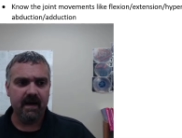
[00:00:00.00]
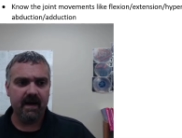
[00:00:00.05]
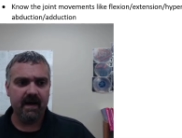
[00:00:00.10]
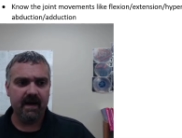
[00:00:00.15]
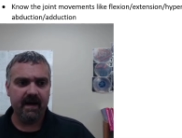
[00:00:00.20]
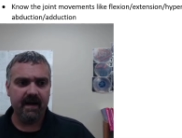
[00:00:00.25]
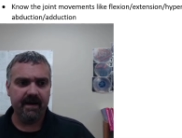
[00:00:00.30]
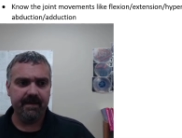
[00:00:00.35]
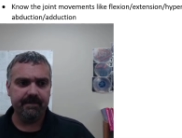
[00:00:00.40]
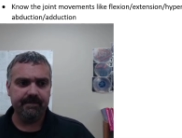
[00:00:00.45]

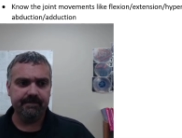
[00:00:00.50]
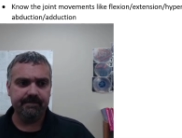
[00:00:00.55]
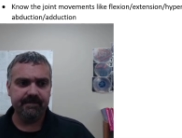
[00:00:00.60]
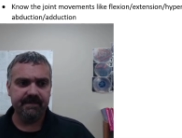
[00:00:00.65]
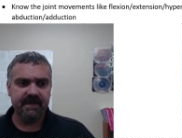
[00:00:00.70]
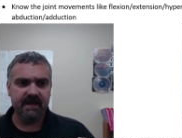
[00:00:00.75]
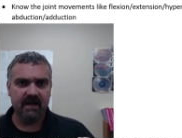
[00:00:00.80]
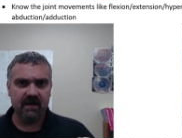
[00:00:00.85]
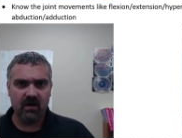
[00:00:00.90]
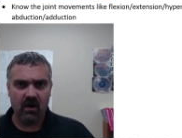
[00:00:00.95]

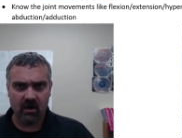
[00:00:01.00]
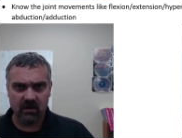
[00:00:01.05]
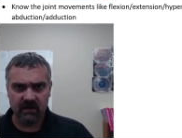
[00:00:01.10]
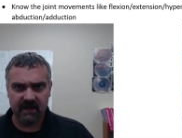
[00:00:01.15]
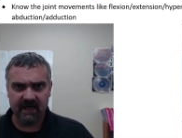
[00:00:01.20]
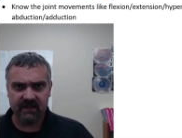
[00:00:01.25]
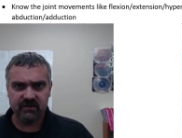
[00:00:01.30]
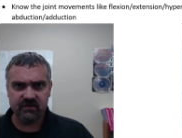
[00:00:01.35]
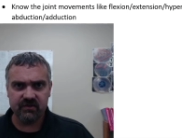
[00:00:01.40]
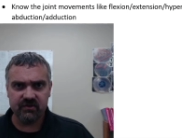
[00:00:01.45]
The
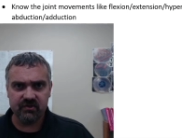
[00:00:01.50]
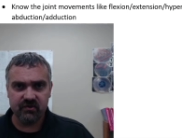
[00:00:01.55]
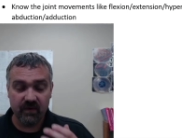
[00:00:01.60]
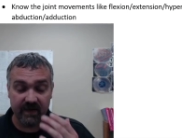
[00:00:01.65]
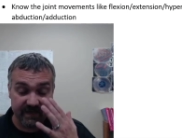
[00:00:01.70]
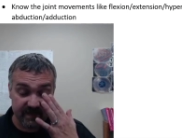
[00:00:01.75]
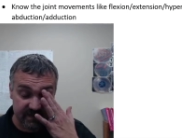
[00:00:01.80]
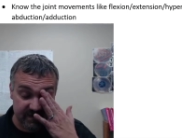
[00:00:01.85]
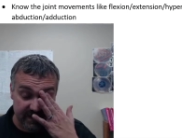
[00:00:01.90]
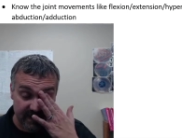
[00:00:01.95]
cartilaginous
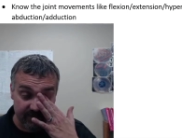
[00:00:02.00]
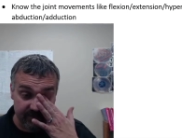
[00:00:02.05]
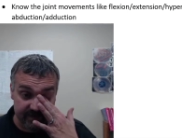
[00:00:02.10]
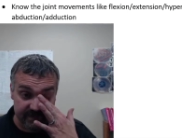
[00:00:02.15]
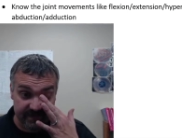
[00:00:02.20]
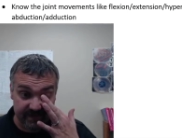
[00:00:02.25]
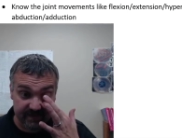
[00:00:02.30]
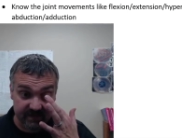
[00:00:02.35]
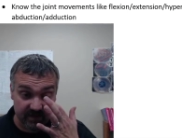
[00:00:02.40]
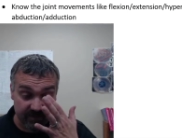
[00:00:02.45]
joints, they
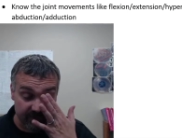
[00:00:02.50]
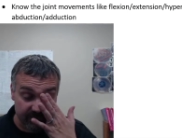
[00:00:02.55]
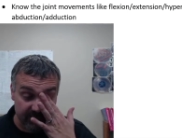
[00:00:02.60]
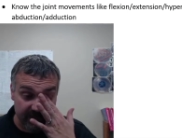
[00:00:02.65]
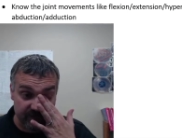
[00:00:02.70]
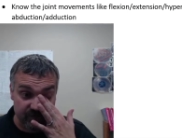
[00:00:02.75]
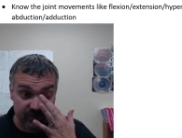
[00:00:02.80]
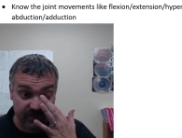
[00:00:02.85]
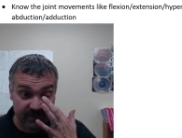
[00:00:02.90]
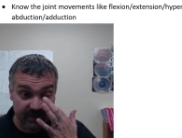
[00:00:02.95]
resist
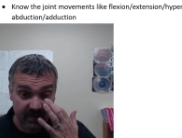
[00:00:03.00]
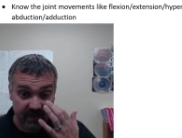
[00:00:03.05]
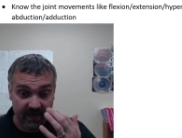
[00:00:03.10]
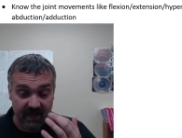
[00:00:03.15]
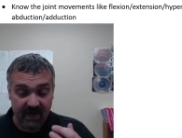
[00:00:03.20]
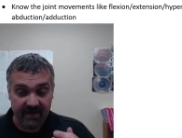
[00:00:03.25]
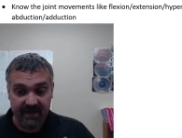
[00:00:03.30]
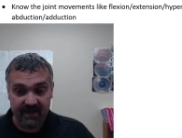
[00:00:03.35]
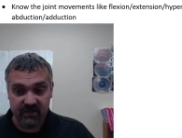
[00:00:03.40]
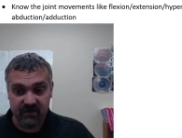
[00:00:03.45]
compression.
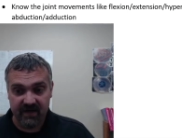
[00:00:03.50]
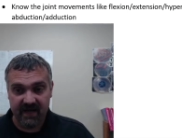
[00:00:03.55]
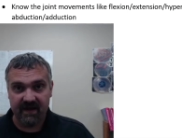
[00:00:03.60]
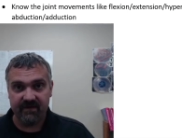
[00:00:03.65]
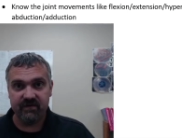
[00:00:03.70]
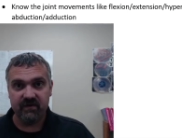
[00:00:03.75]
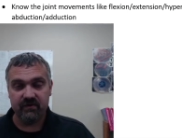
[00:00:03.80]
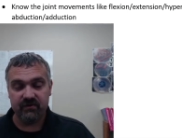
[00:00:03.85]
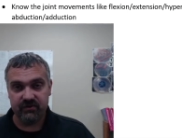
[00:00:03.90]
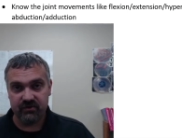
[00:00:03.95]
And then you
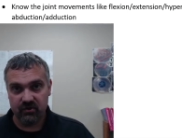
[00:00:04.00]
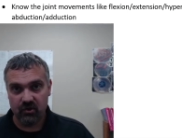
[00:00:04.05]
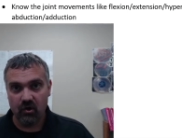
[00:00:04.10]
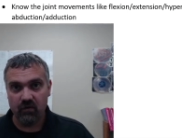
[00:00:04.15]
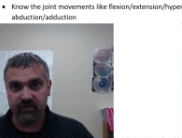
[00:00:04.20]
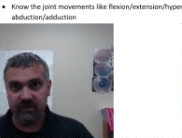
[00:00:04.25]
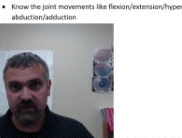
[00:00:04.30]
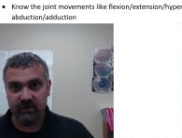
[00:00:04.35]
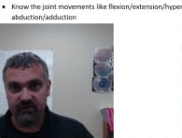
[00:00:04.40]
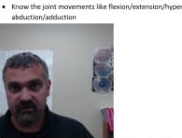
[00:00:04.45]
have your
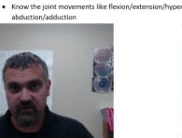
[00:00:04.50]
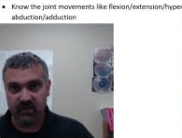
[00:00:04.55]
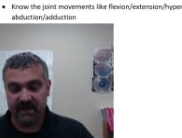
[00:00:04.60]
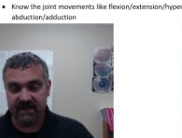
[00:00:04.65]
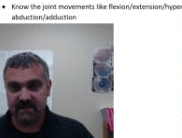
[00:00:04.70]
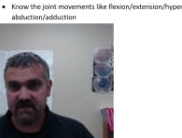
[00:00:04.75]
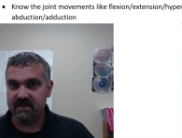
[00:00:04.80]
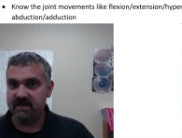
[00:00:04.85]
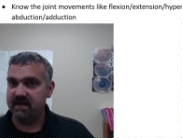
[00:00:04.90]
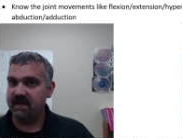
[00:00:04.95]
synovial
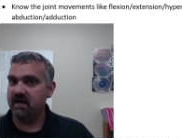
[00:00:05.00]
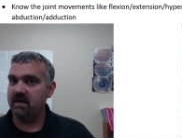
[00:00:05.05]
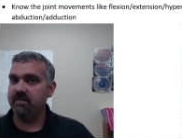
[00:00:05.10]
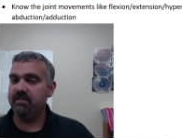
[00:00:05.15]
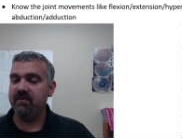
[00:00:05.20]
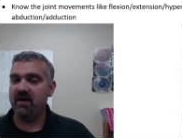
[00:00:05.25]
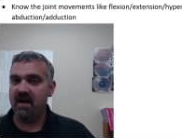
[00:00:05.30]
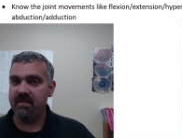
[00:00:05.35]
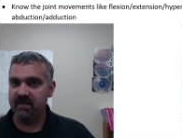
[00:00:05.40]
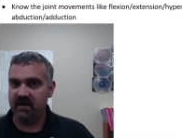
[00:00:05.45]
joints, their
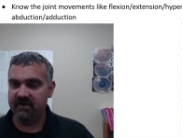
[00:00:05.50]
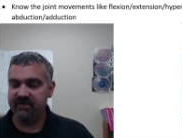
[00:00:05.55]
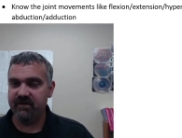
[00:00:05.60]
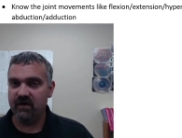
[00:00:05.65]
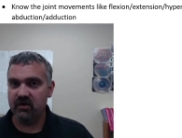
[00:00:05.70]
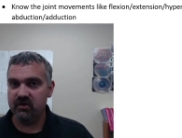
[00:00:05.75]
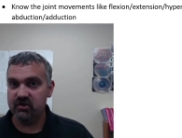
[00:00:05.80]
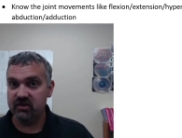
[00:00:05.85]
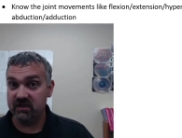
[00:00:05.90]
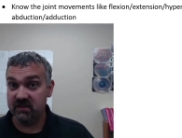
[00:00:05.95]
primary
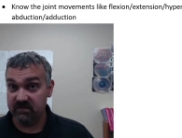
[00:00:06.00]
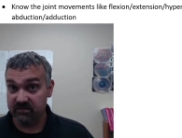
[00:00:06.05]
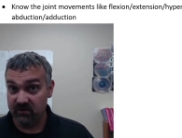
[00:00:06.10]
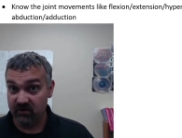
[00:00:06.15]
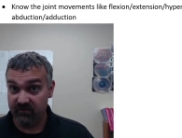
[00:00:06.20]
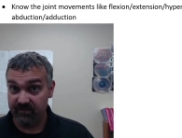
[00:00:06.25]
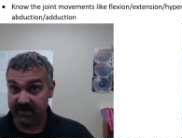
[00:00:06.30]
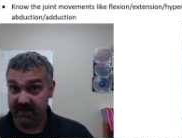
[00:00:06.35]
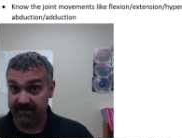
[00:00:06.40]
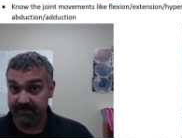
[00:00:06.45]
function is
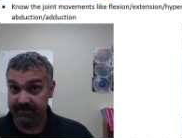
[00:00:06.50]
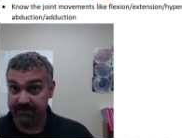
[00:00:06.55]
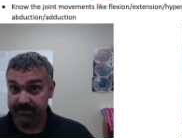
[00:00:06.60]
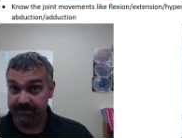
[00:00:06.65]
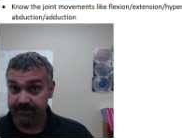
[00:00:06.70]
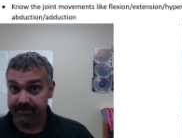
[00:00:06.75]
movement.